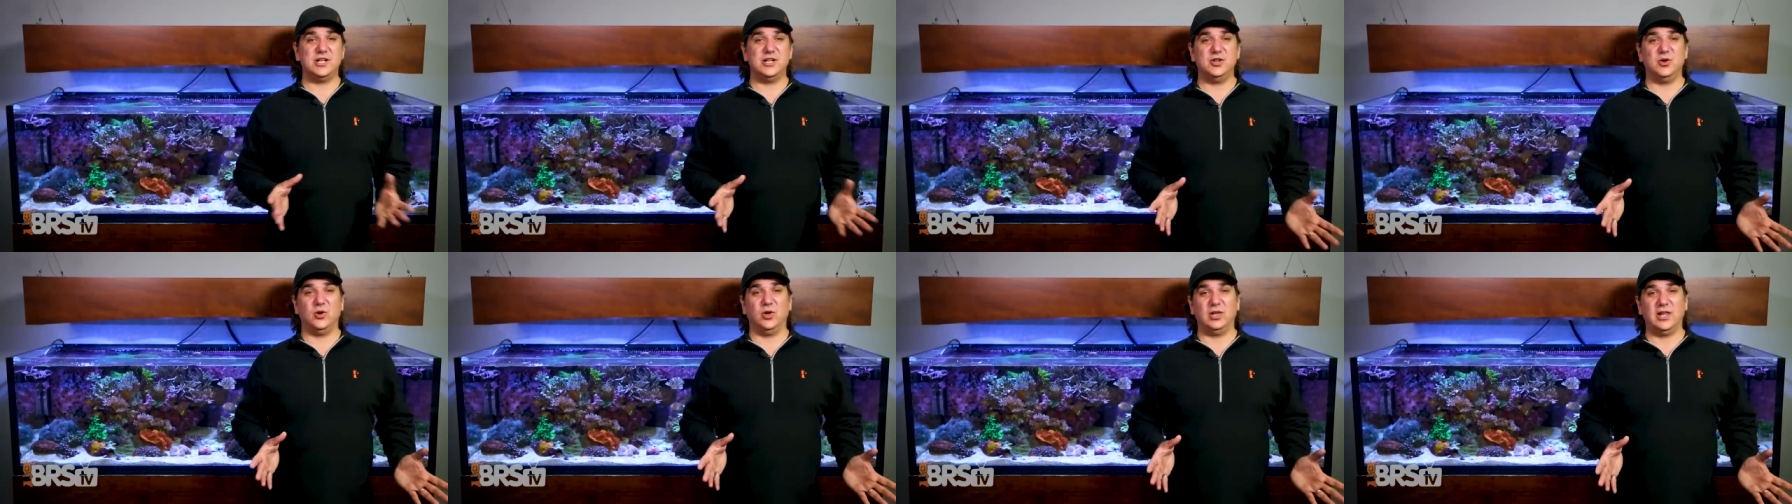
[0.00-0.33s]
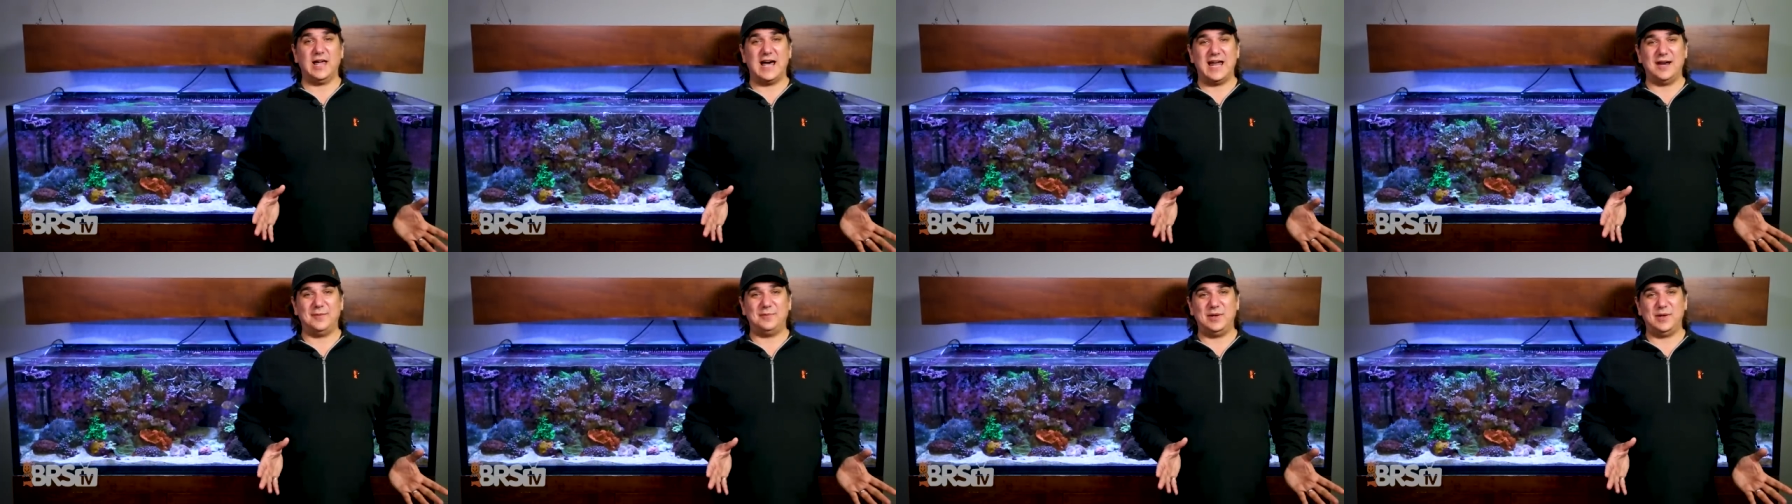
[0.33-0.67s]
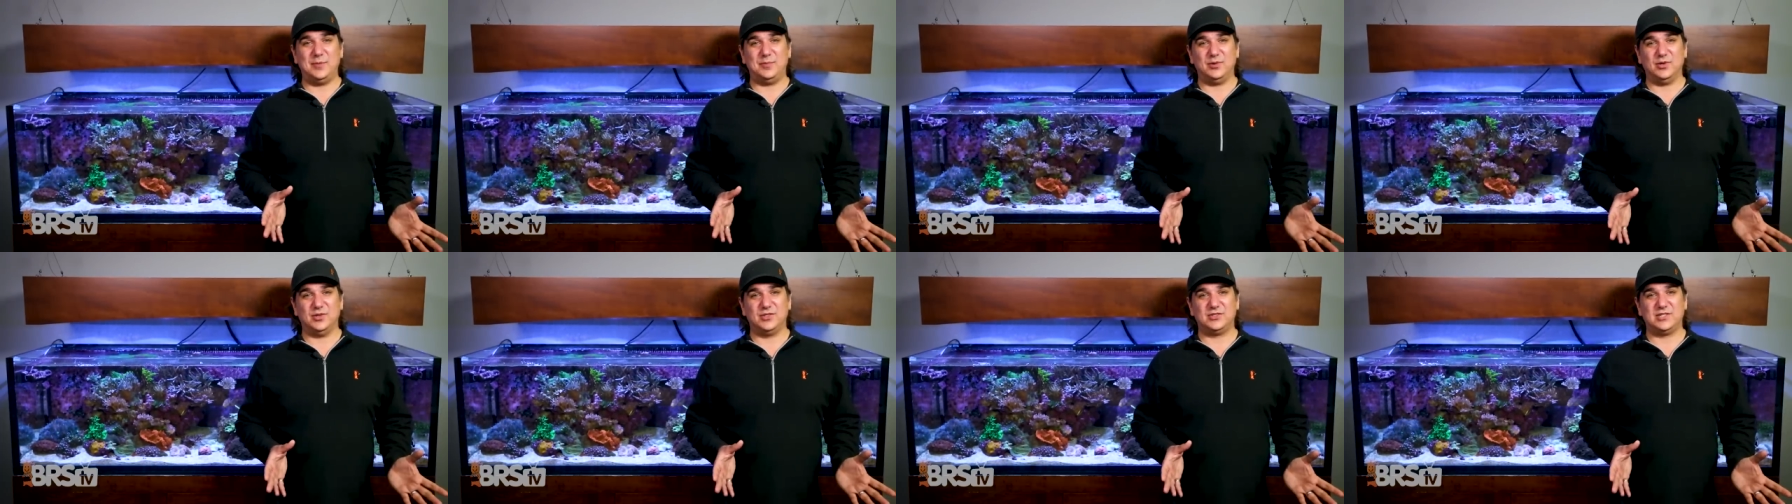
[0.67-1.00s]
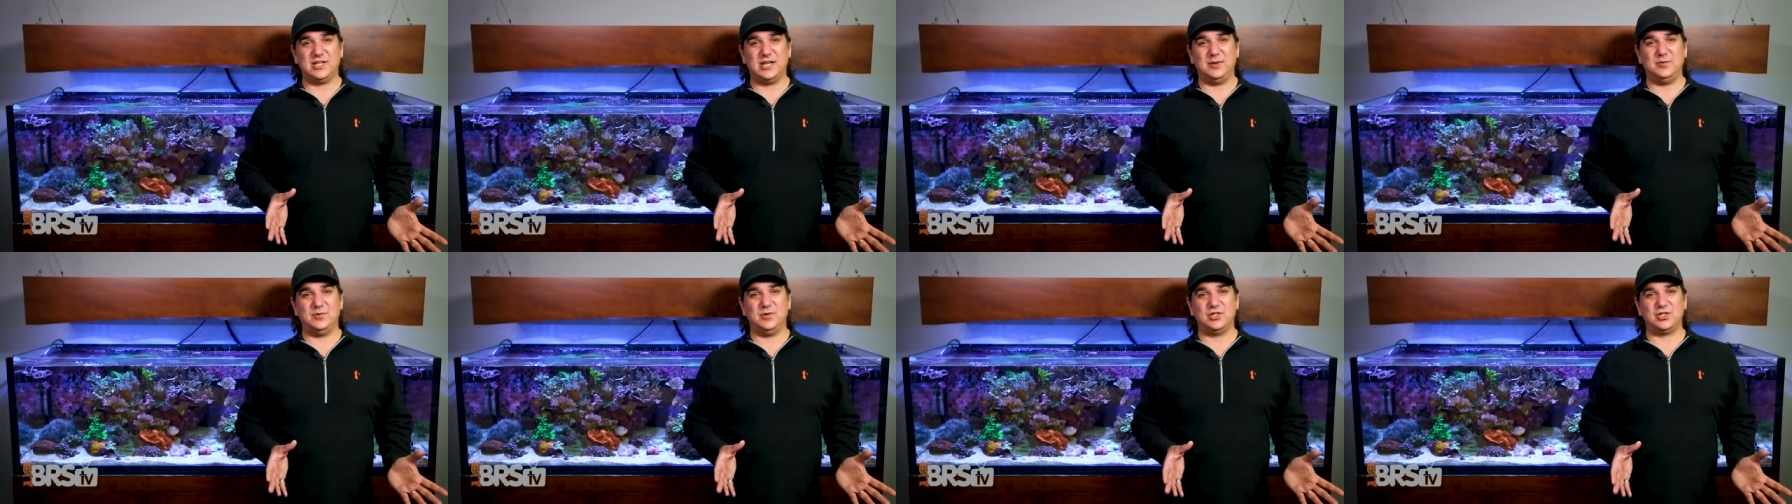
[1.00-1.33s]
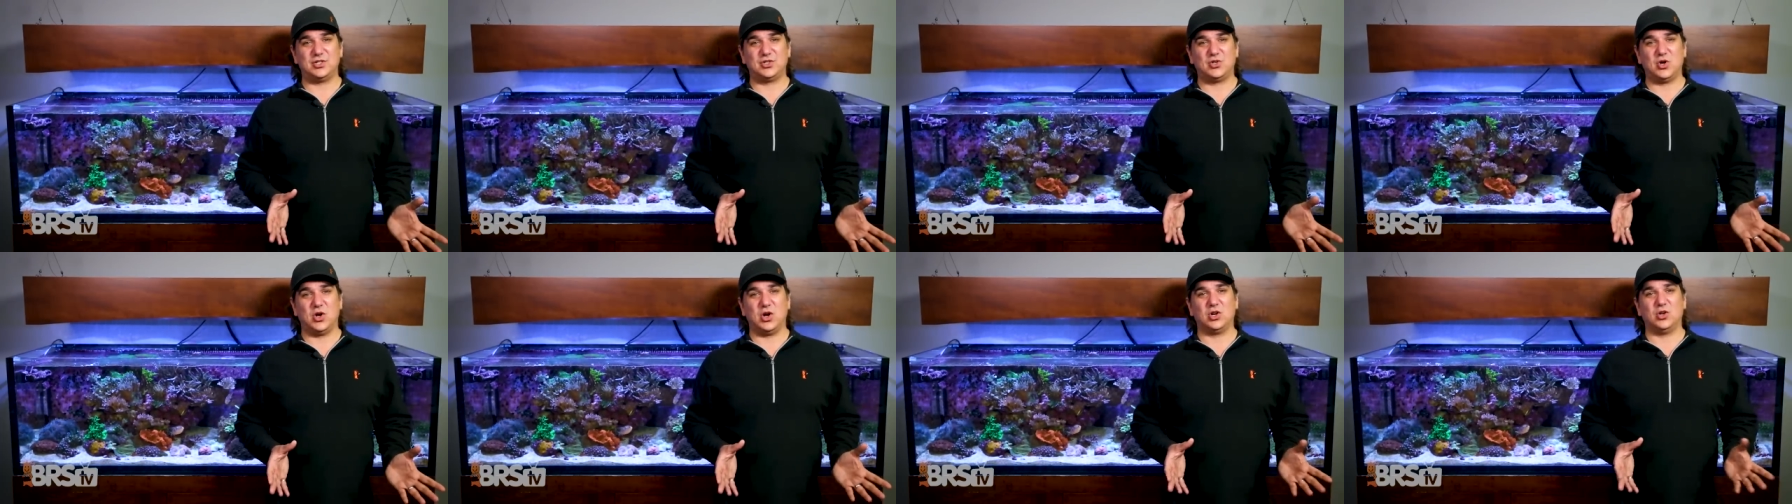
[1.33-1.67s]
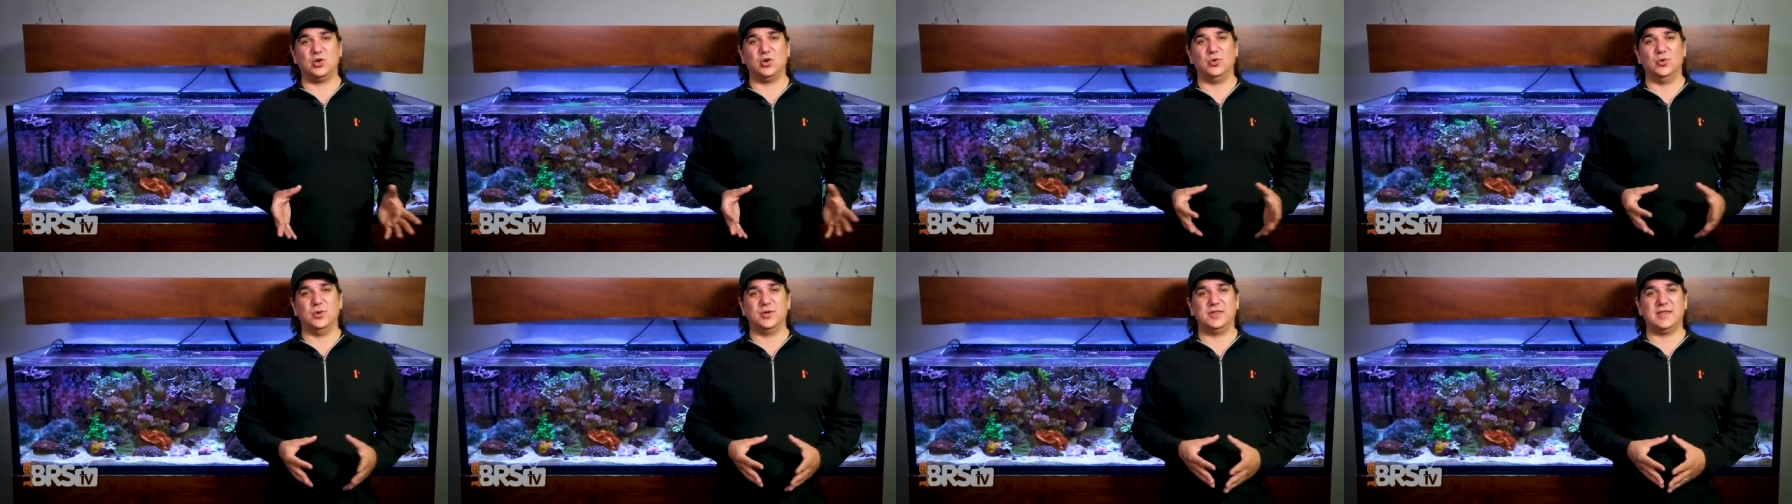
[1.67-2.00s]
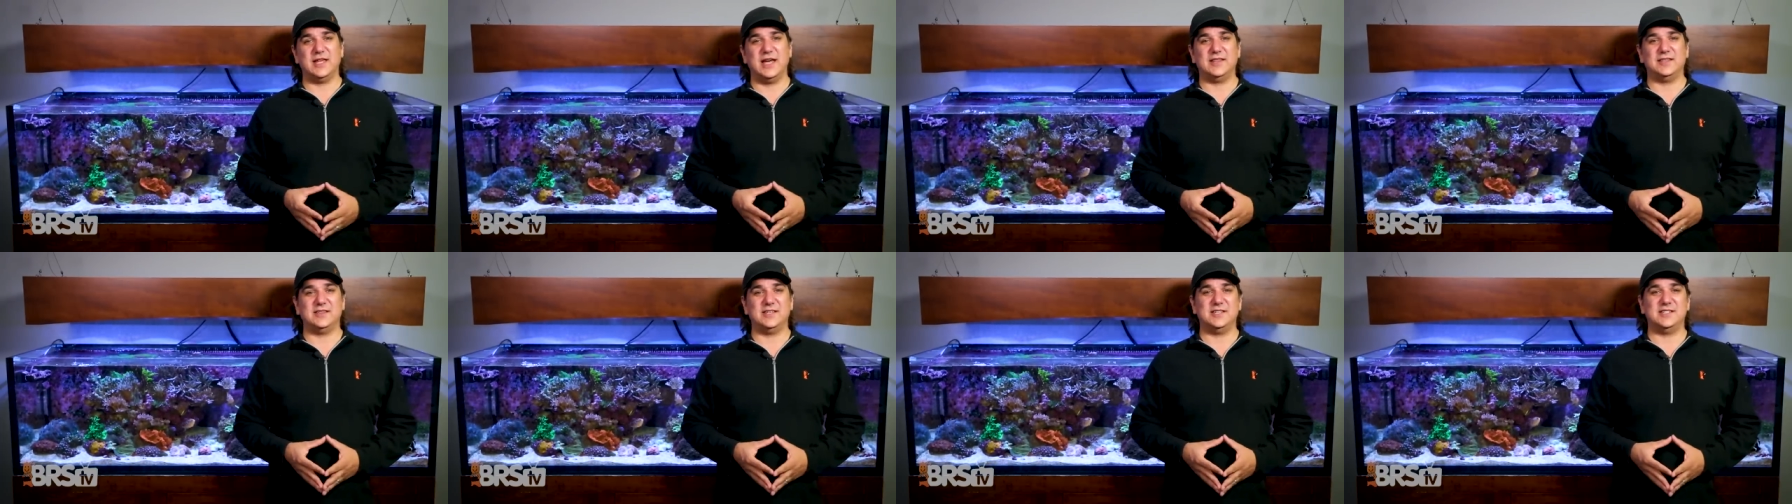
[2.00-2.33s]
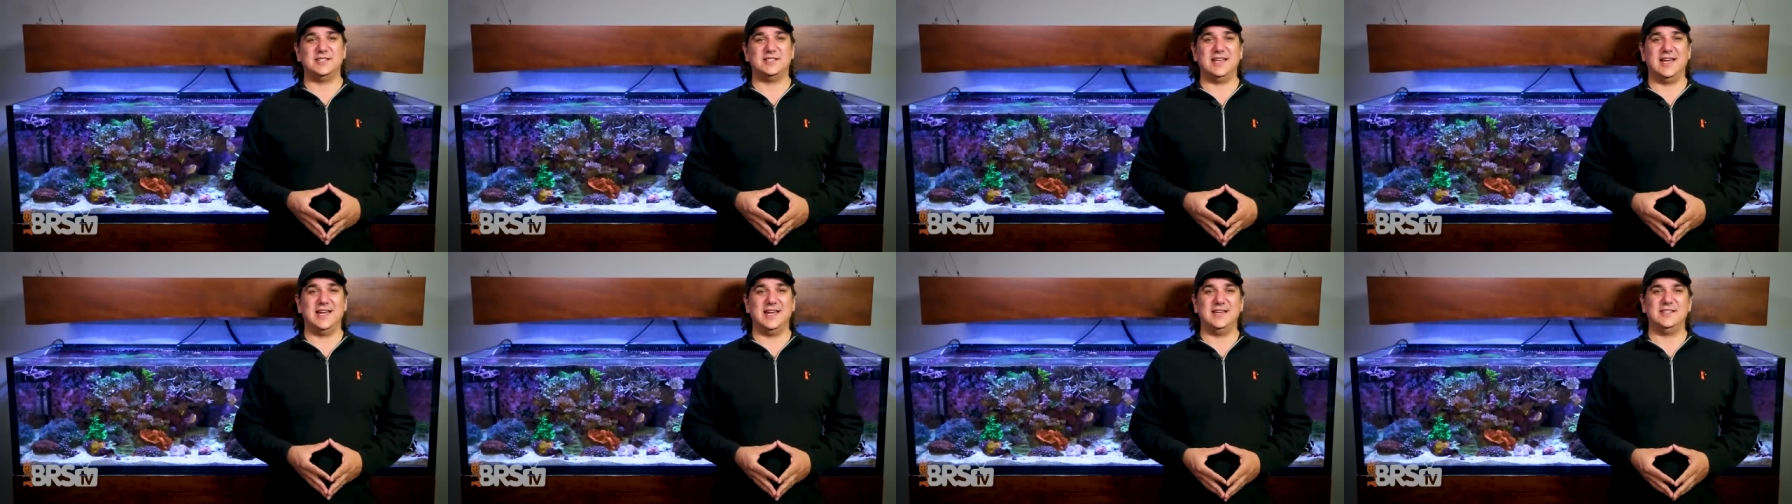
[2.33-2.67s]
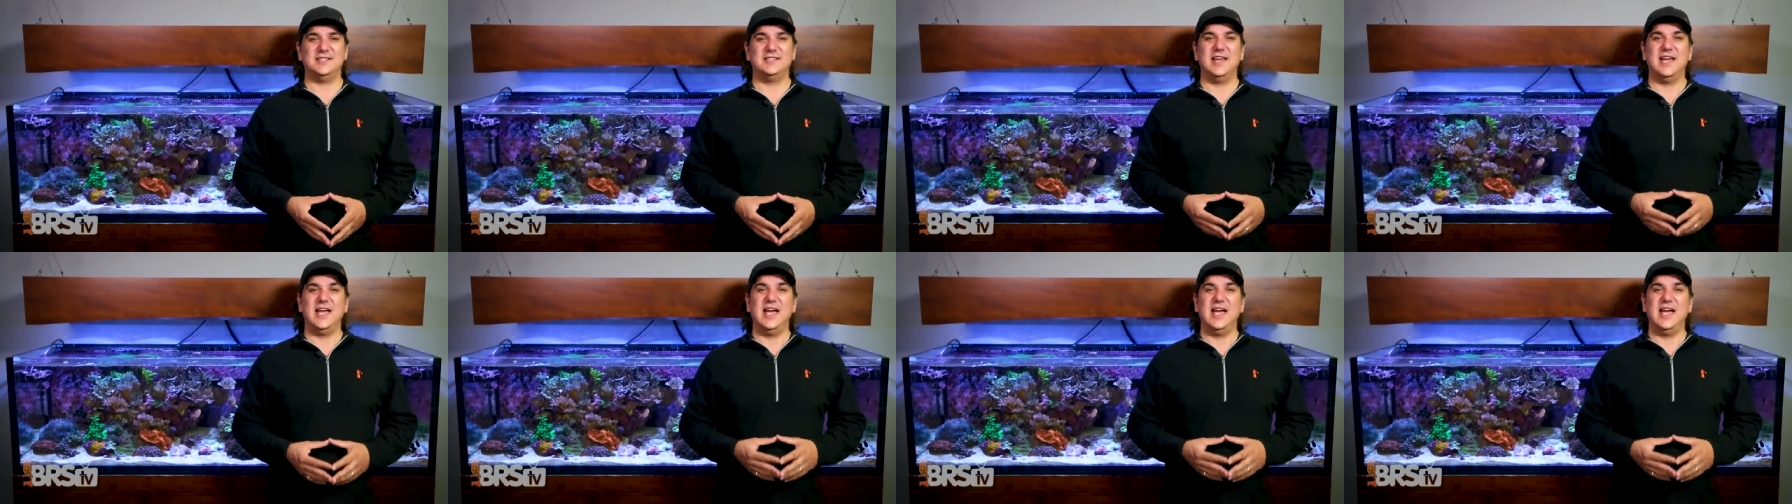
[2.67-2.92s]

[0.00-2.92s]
I know a lot of people seem to struggle with that these days,